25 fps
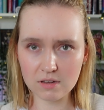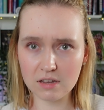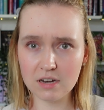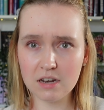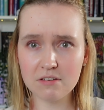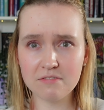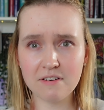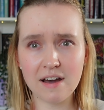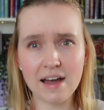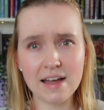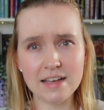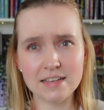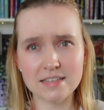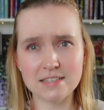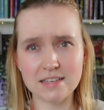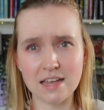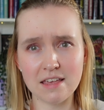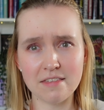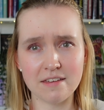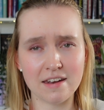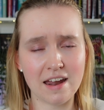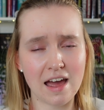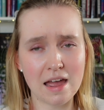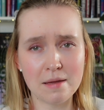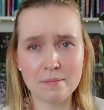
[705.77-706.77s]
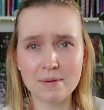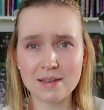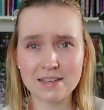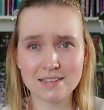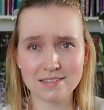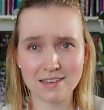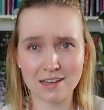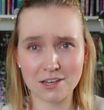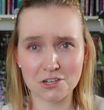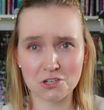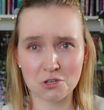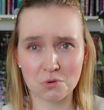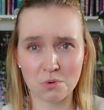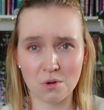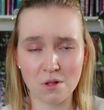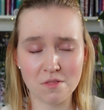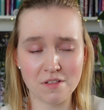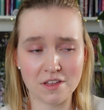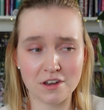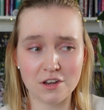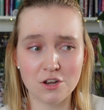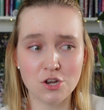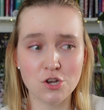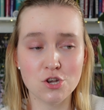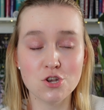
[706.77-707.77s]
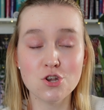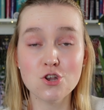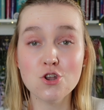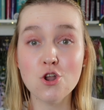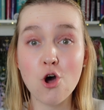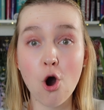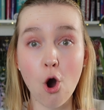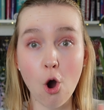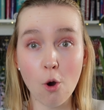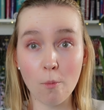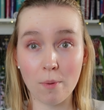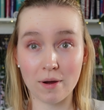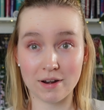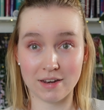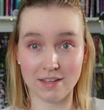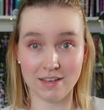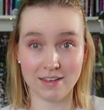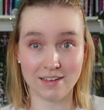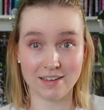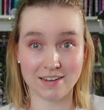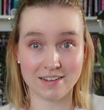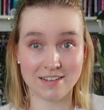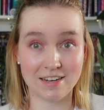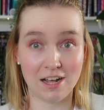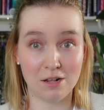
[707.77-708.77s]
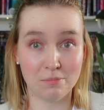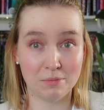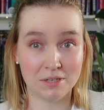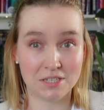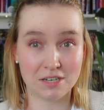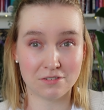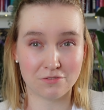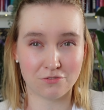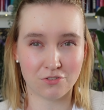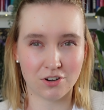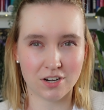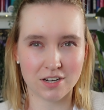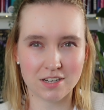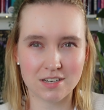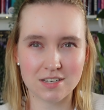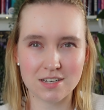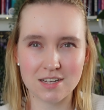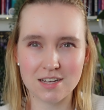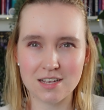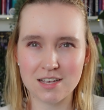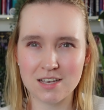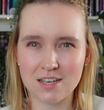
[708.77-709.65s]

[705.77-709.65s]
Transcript: And if I say that I'm asexual, then nobody can tell me different.